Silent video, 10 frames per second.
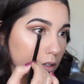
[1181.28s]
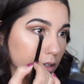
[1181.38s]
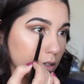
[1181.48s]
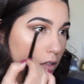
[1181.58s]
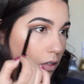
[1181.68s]

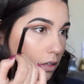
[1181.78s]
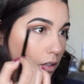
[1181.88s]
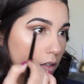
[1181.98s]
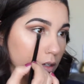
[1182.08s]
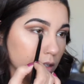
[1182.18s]

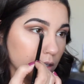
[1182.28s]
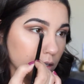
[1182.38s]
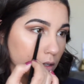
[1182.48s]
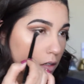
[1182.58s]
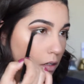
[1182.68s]

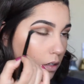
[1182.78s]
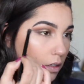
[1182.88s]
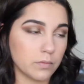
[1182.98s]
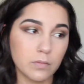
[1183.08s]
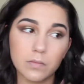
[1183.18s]

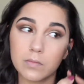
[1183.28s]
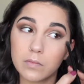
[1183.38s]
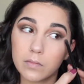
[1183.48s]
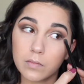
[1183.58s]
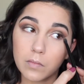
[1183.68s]

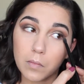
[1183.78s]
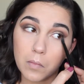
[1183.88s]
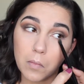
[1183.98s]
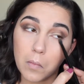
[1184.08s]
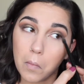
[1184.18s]

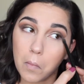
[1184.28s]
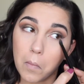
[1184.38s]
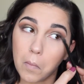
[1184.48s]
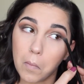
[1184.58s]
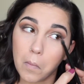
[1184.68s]

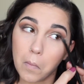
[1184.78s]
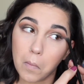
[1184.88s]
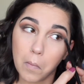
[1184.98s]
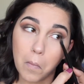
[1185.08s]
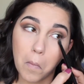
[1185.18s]

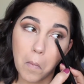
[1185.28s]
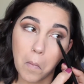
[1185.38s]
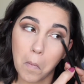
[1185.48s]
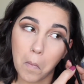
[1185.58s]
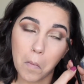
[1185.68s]

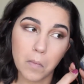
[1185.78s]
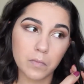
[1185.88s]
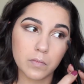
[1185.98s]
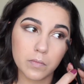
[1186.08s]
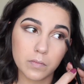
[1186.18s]

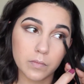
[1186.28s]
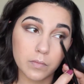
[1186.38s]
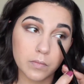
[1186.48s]
No one is speaking in this clip.